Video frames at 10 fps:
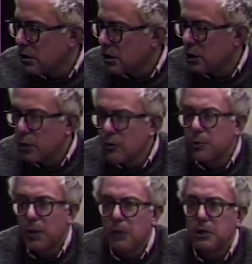You know, we
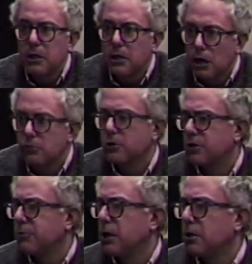would probably need
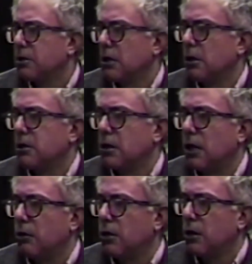hundreds of millions of dollars
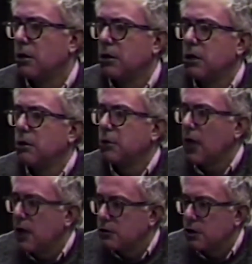now to deal with the
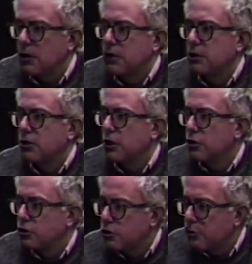housing crisis,
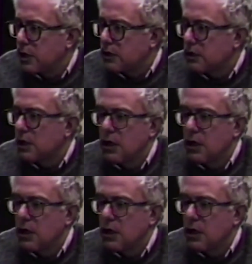streets,